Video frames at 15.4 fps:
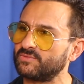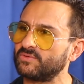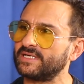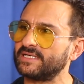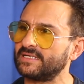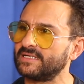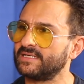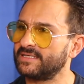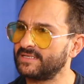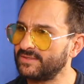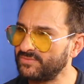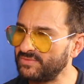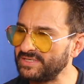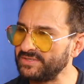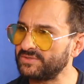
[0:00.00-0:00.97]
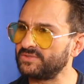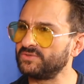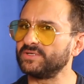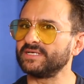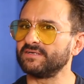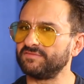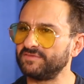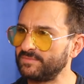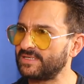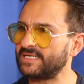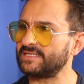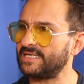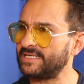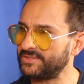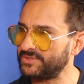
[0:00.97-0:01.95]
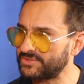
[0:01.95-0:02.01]
Where when you're doing a film
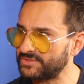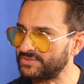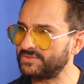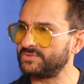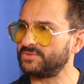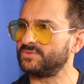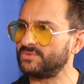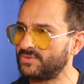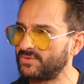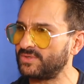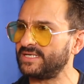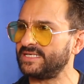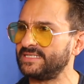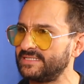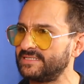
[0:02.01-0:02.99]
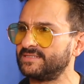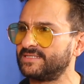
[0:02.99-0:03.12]
like that, you should do only